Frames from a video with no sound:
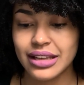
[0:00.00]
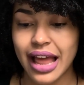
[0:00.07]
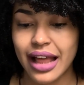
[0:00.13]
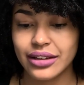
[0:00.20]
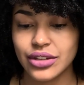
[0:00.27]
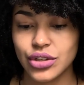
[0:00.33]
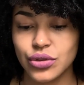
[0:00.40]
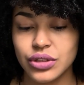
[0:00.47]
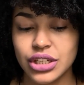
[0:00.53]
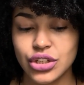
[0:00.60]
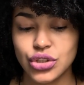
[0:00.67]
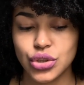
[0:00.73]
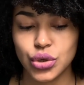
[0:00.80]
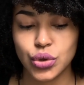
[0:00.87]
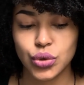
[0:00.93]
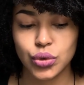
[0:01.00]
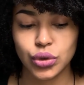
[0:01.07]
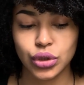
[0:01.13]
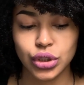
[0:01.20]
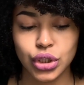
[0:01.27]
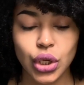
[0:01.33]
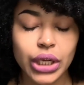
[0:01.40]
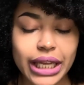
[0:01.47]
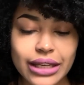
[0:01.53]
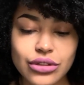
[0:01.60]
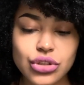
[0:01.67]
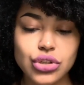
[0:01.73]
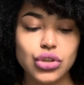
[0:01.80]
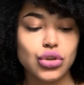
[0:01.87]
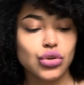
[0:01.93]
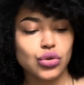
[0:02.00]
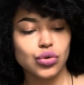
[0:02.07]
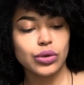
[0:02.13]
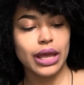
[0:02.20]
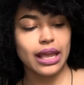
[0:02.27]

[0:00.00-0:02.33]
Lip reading: that you need to look into